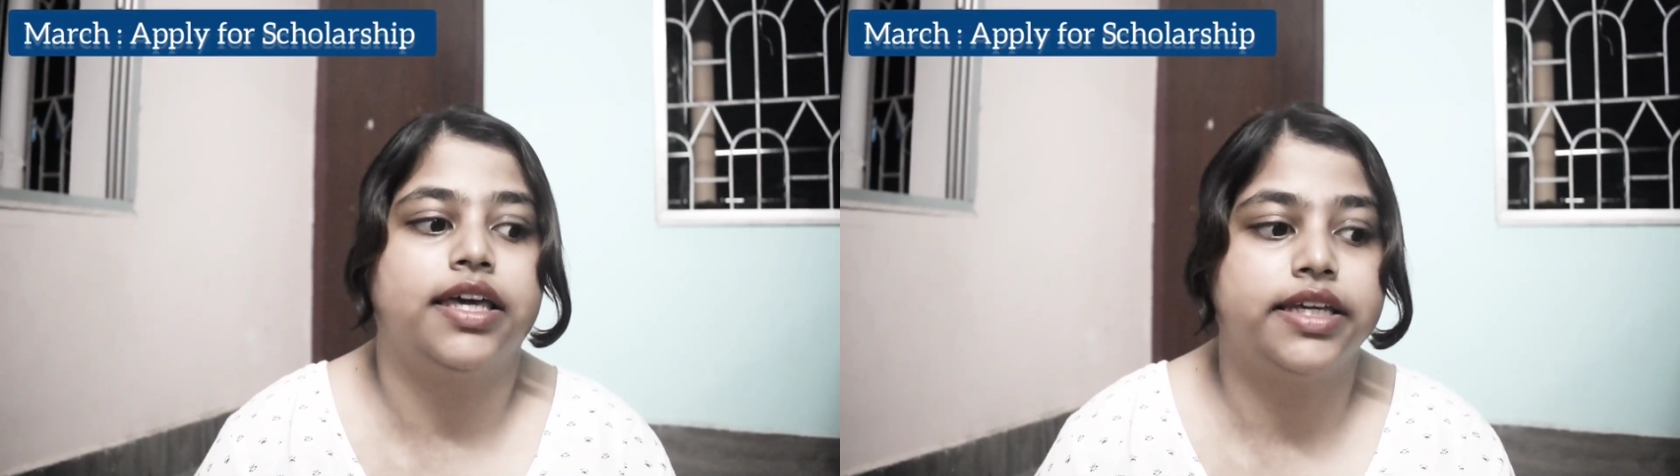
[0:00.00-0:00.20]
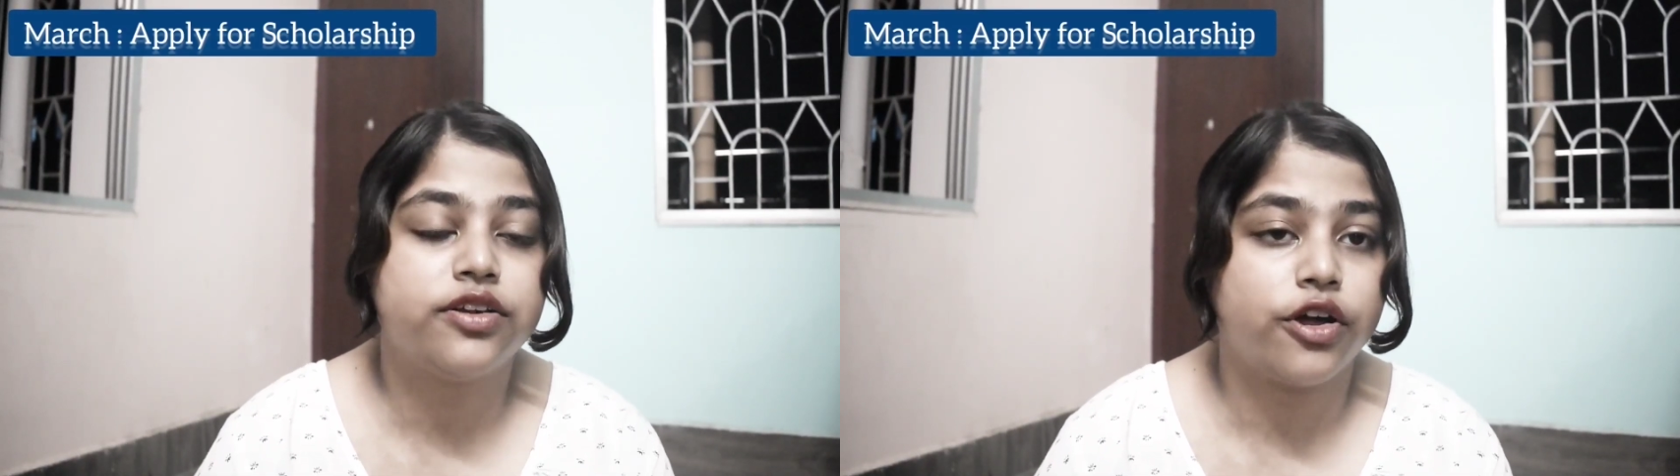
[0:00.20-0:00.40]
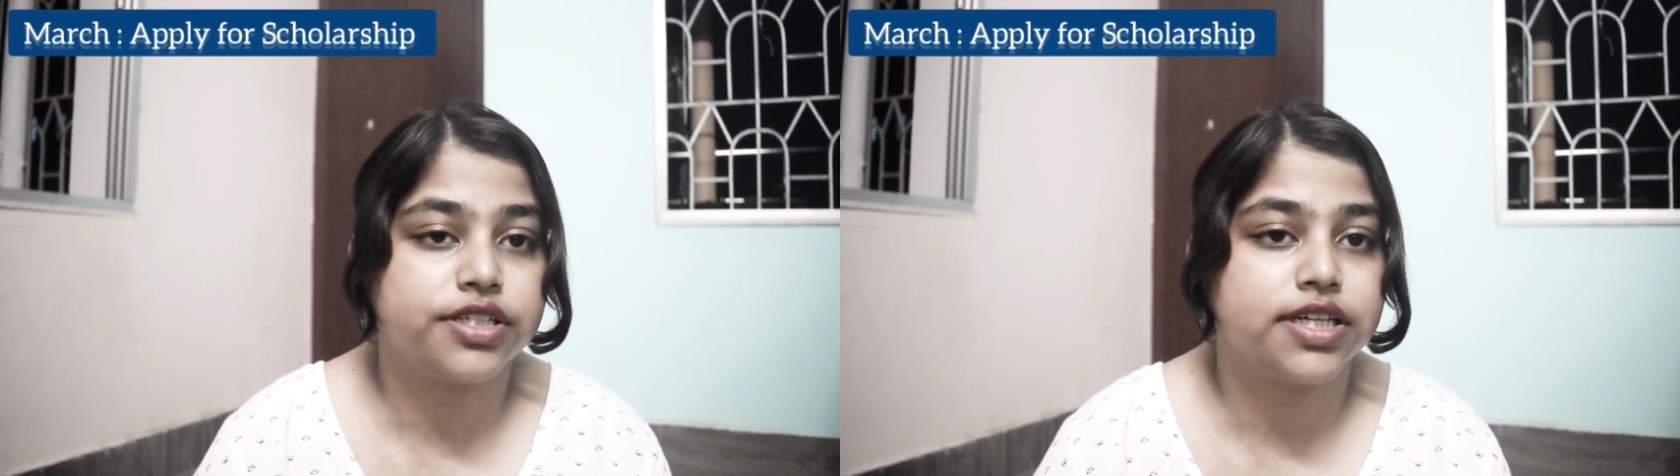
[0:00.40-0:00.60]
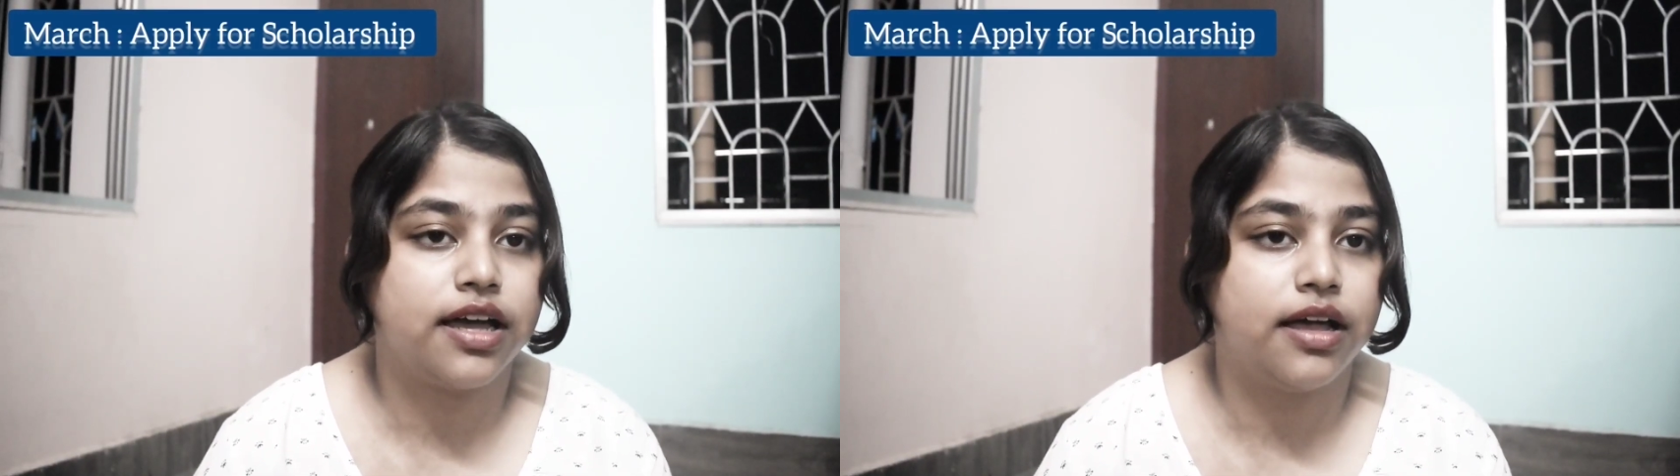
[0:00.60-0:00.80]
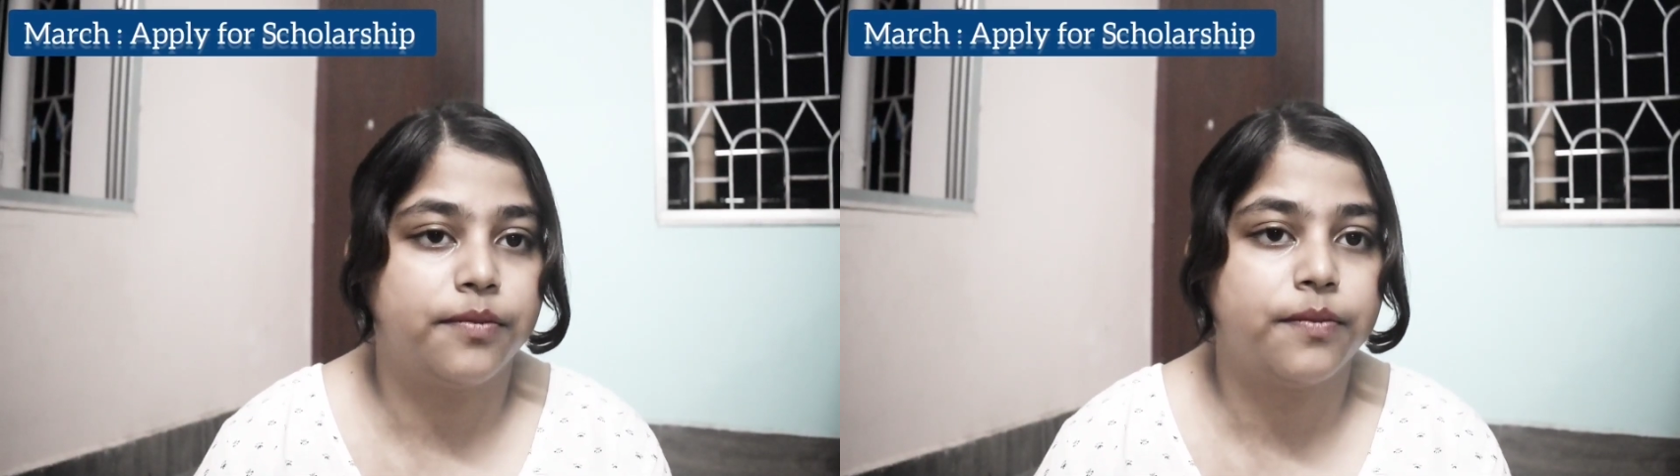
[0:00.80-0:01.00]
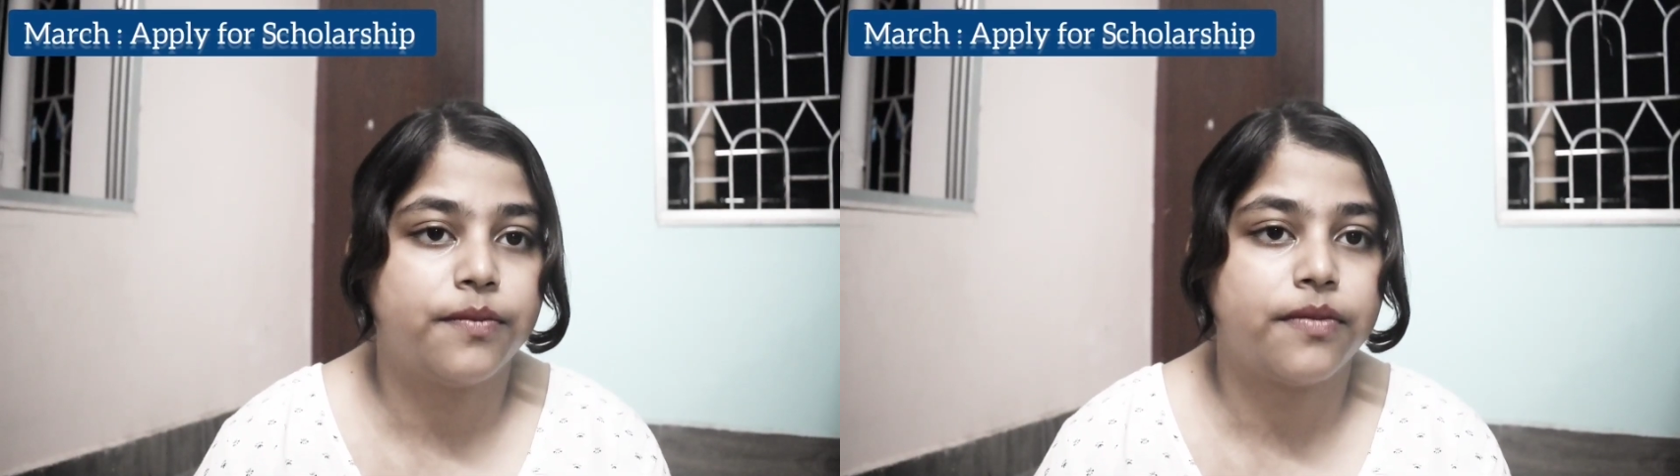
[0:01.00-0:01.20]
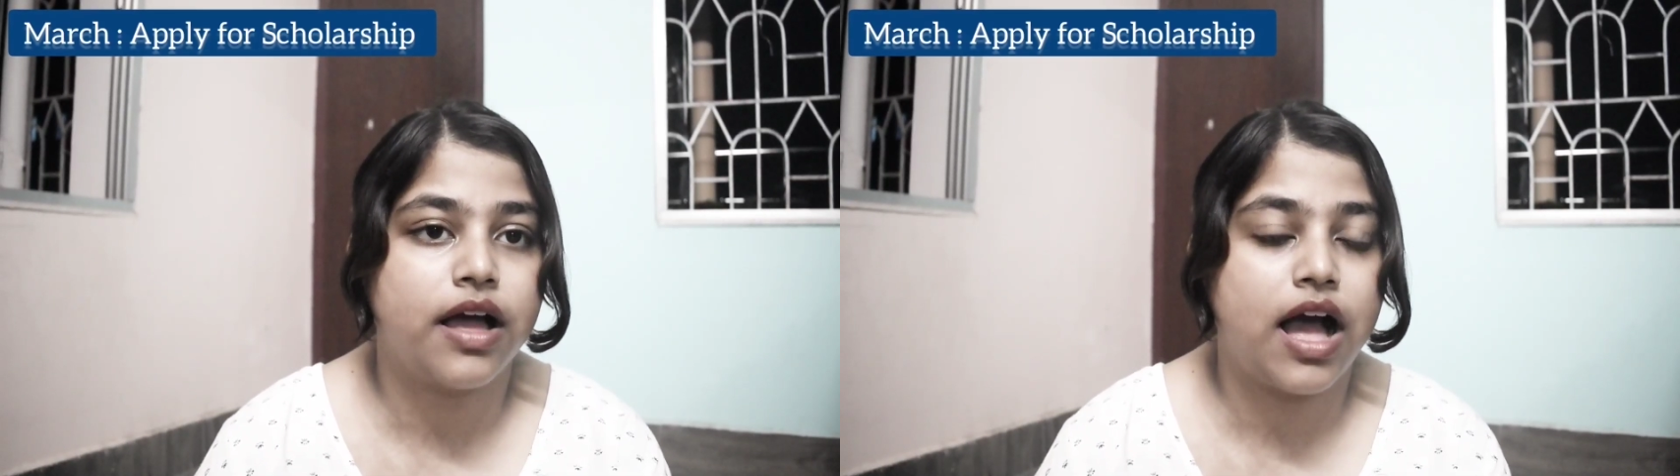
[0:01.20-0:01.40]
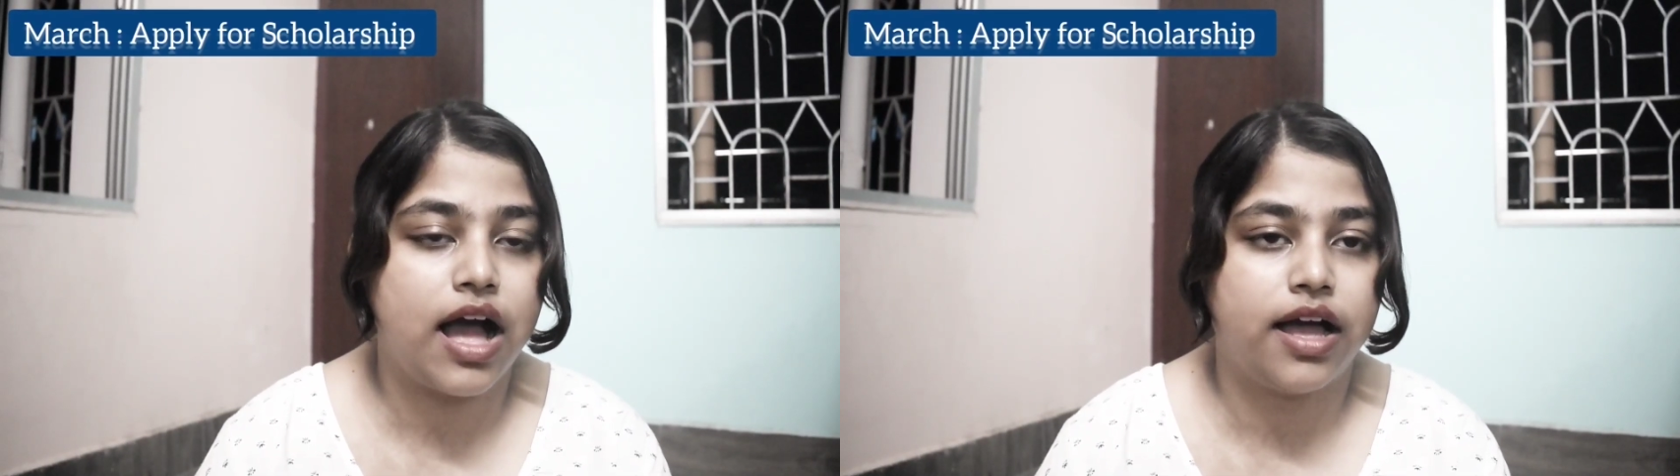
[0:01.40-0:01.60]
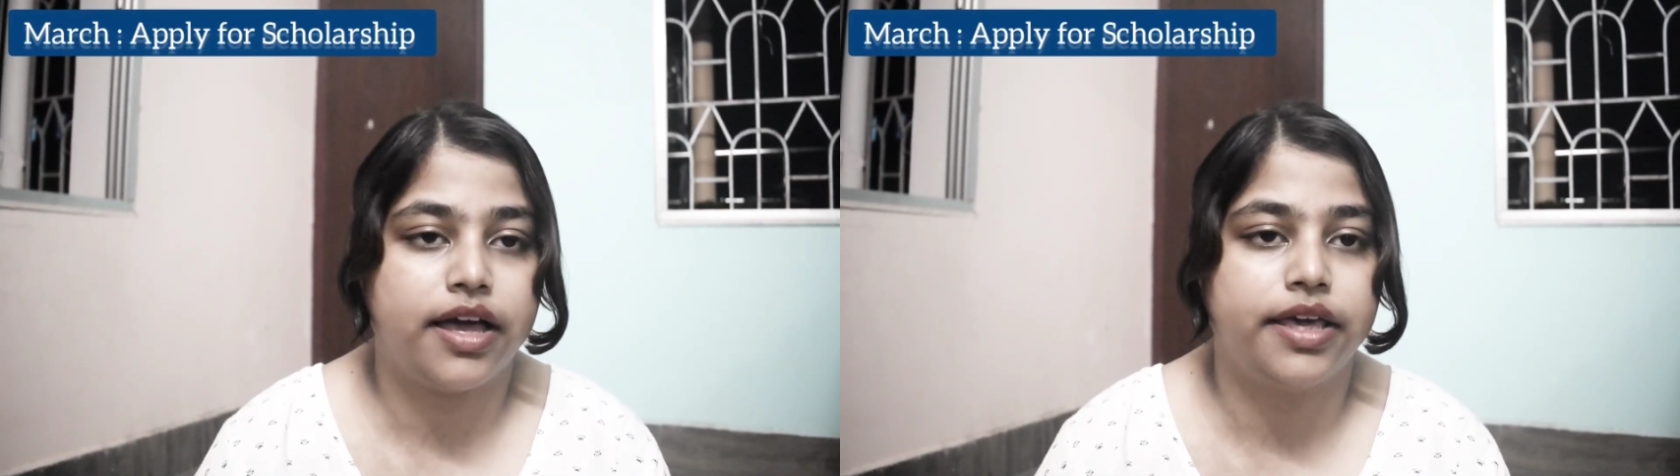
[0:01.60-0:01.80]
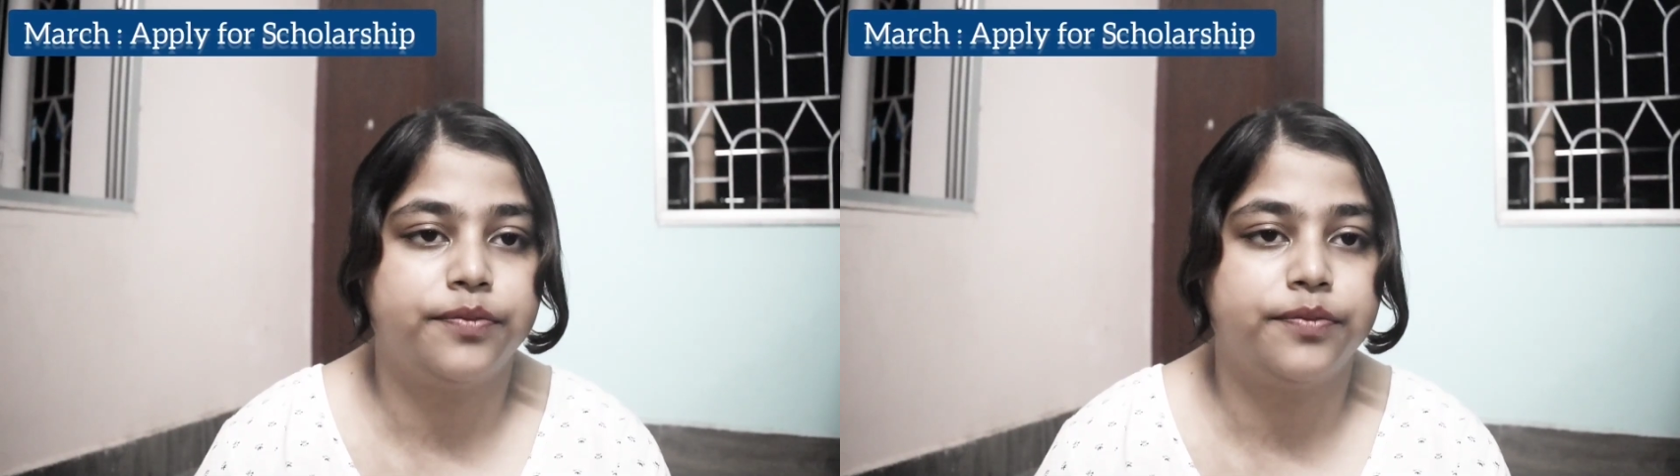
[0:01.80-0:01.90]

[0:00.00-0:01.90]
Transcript: in Nottingham, I